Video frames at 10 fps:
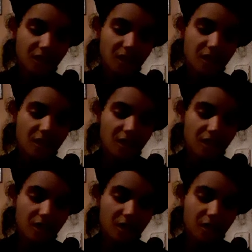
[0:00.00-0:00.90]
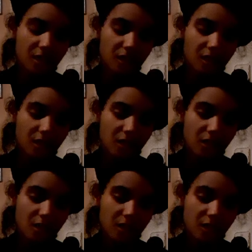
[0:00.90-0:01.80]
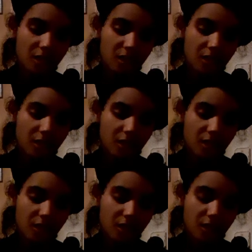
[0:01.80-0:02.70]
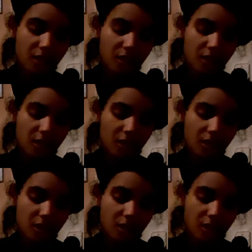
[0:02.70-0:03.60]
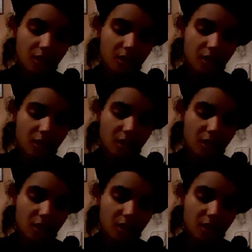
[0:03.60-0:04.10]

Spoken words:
No one is speaking in this clip.